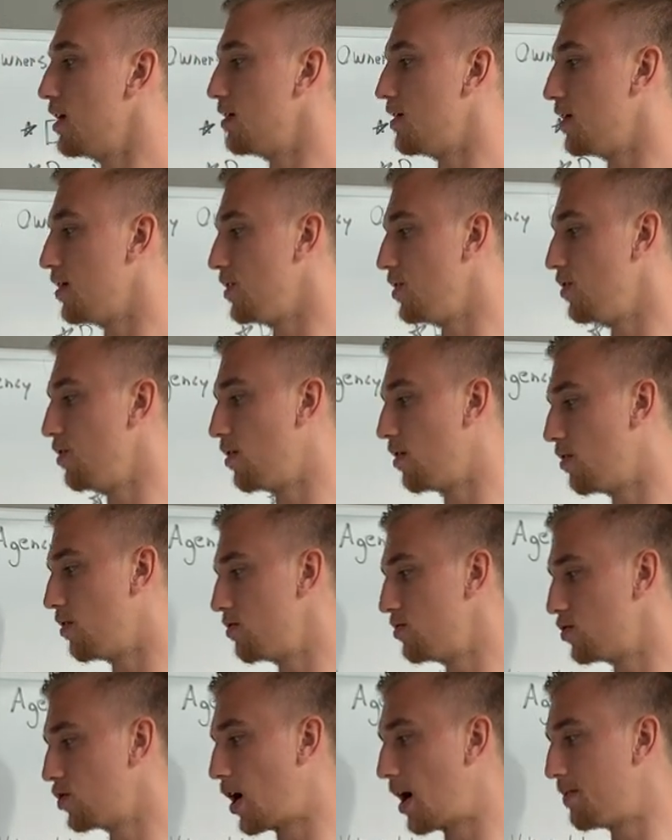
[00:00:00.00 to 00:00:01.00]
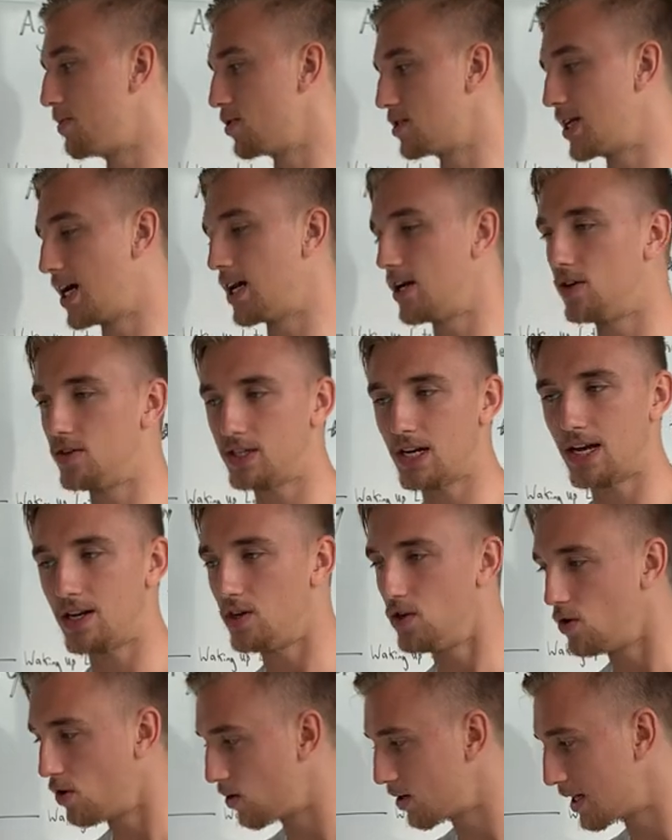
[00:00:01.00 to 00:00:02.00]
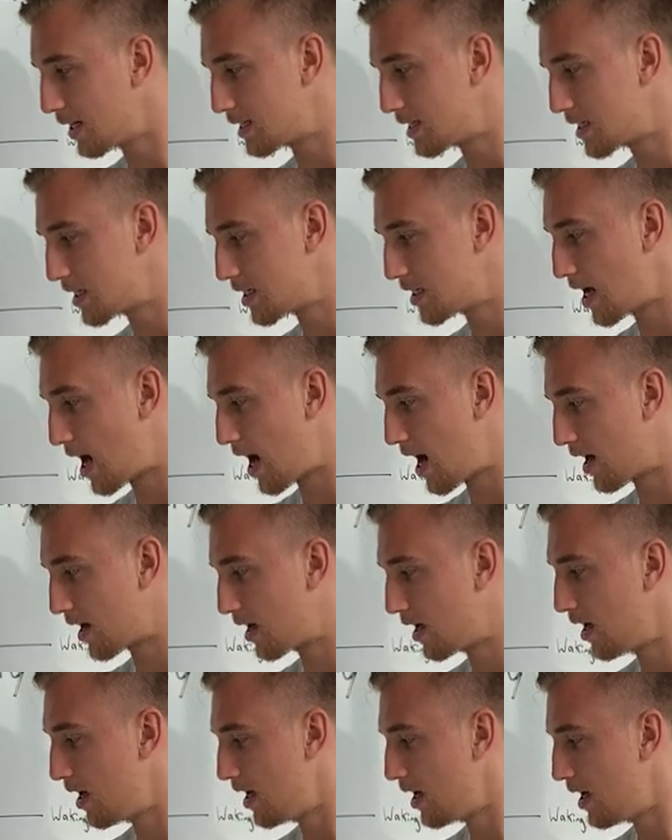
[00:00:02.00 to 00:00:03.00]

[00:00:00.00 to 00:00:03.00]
that you don't drop your standards and you don't get stuck